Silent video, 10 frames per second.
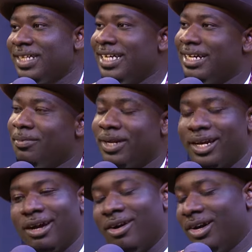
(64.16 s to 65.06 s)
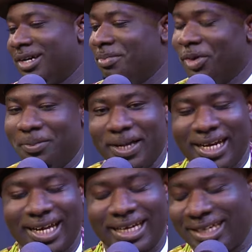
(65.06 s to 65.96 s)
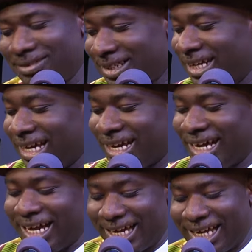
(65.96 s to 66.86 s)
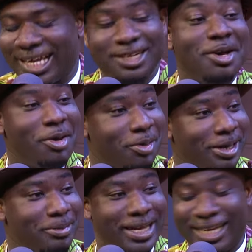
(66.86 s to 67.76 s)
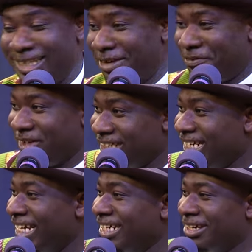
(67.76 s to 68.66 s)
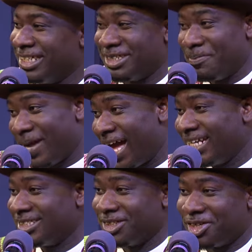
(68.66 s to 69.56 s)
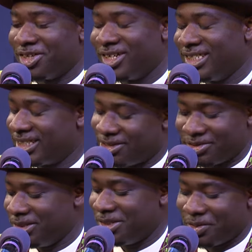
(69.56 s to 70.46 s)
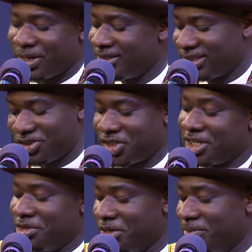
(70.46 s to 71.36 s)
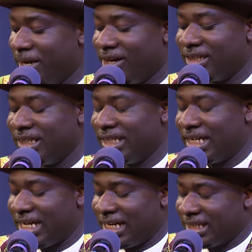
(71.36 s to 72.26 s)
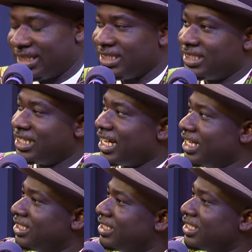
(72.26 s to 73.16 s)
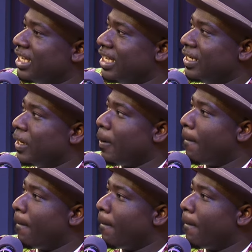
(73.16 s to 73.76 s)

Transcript: And I'm like, oh, come on, man. I gotta know, are they feeling it? Is it bad, is it good? He said, oh, you know what, just check your email. This guy said,